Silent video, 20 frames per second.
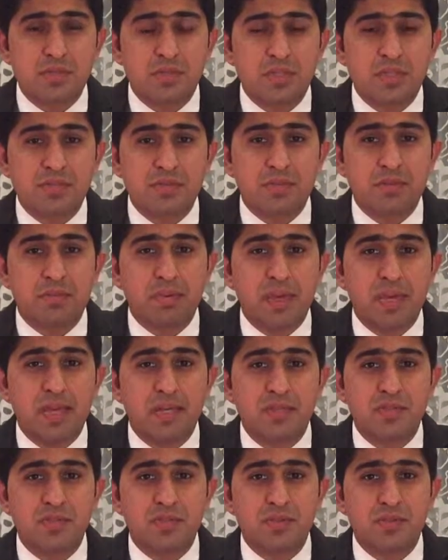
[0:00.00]
Donald Trump
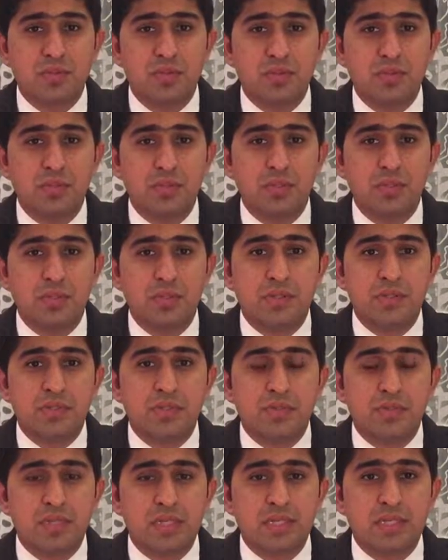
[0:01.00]
had to
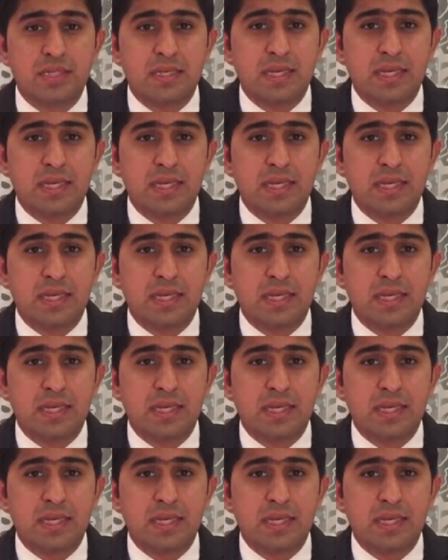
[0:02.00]
tweet,